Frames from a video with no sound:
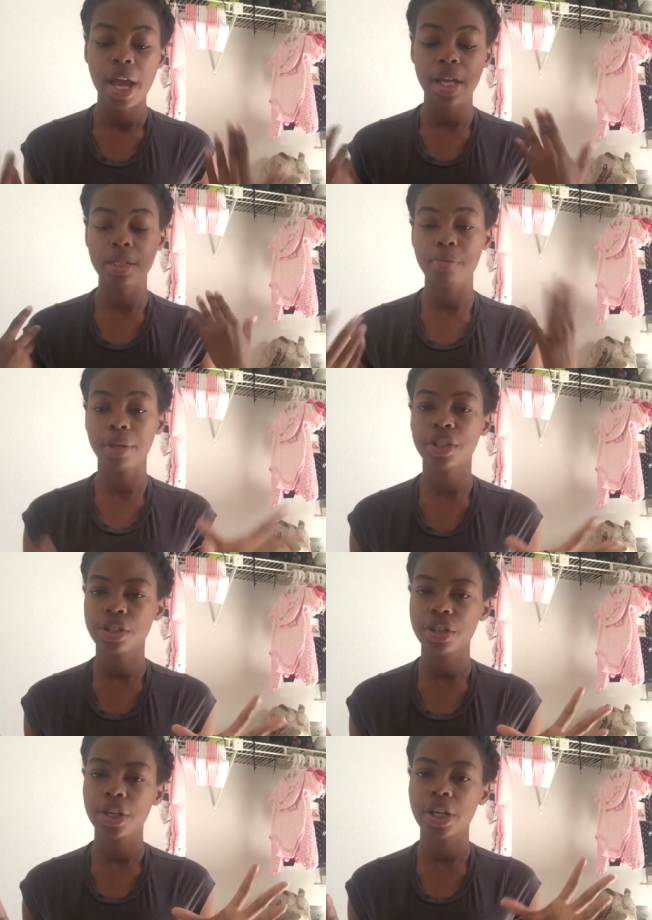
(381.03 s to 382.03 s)
it's a
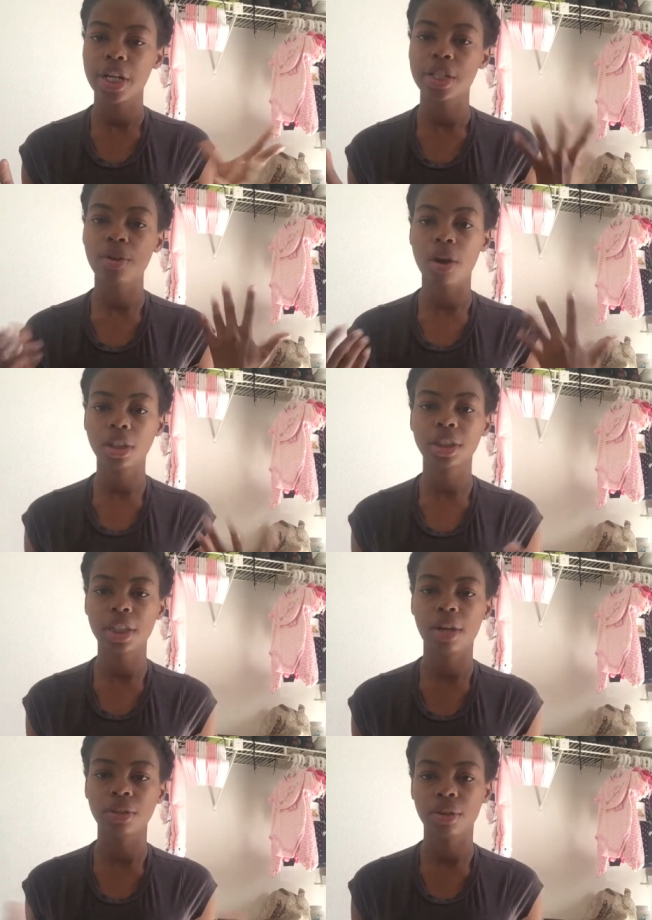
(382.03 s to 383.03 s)
picture, it's an
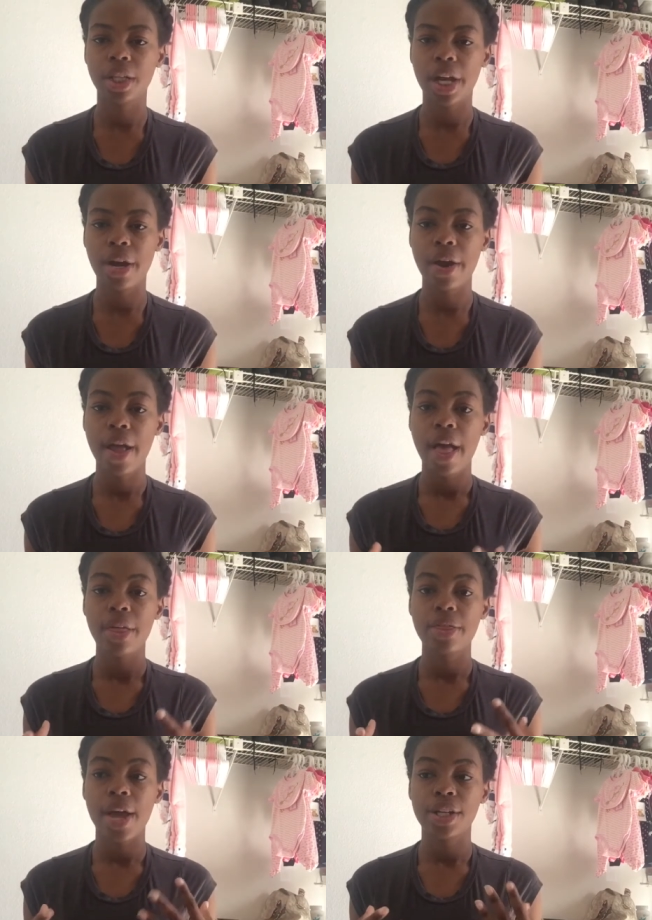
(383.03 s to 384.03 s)
ultrasound on there
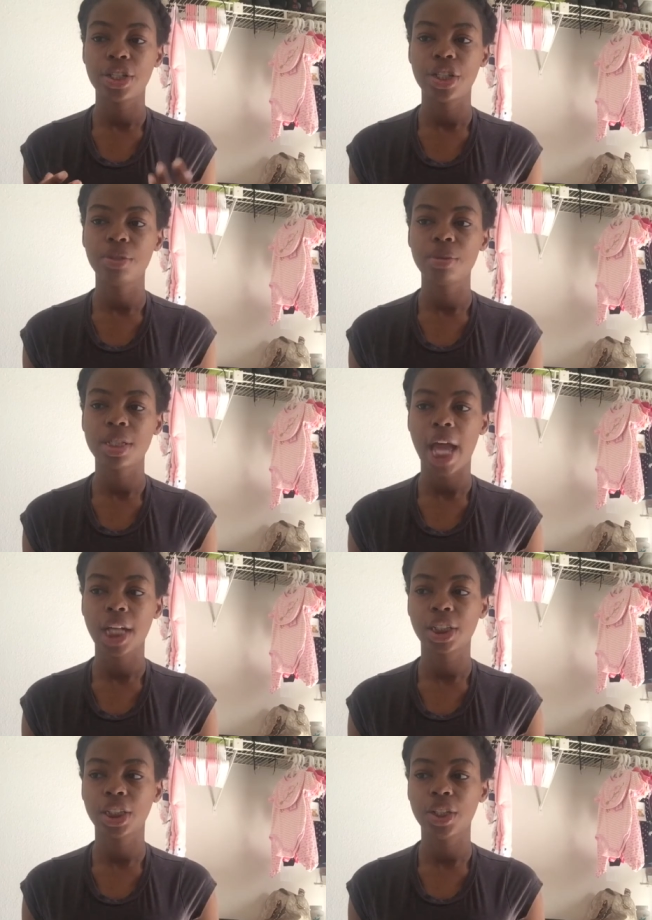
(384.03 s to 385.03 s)
that she was
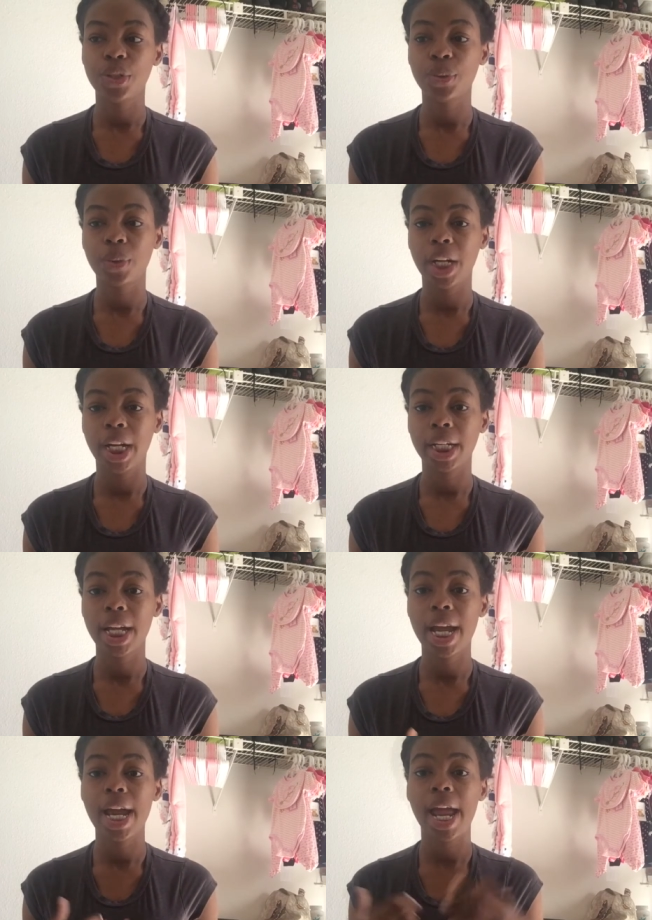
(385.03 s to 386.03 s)
actually doing
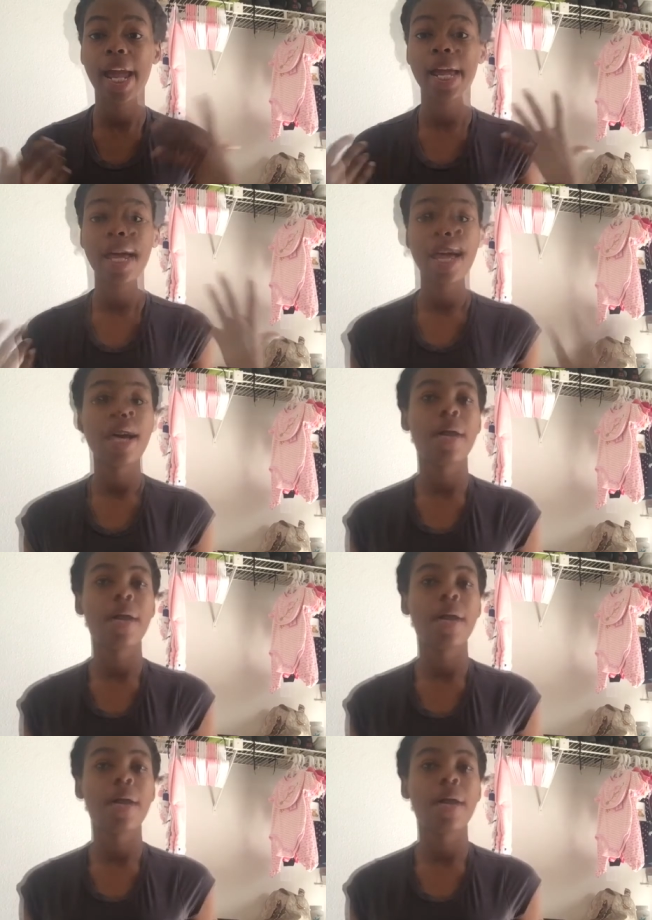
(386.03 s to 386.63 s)
a head.